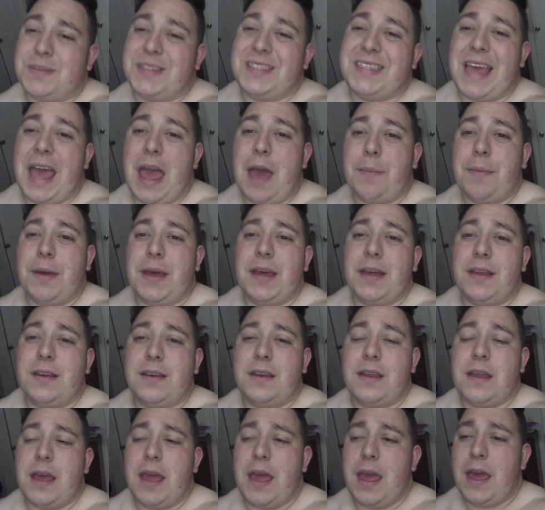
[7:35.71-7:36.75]
salmon
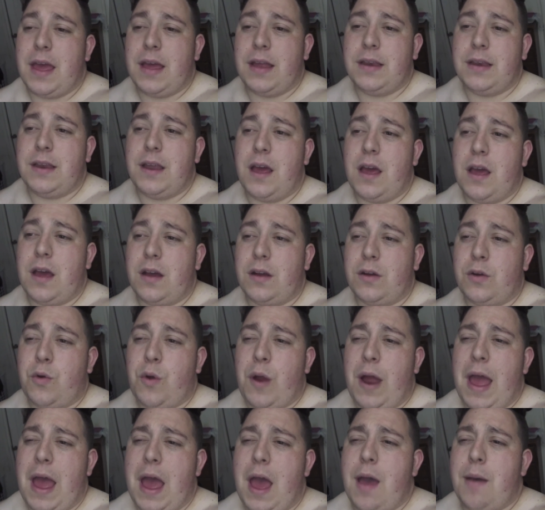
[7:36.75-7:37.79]
and uh,
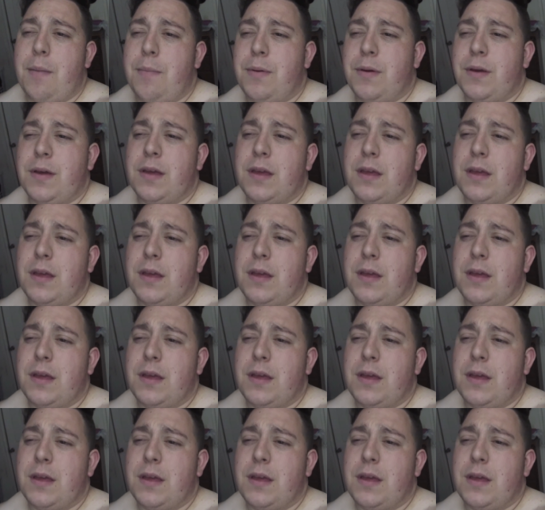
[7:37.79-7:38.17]
crab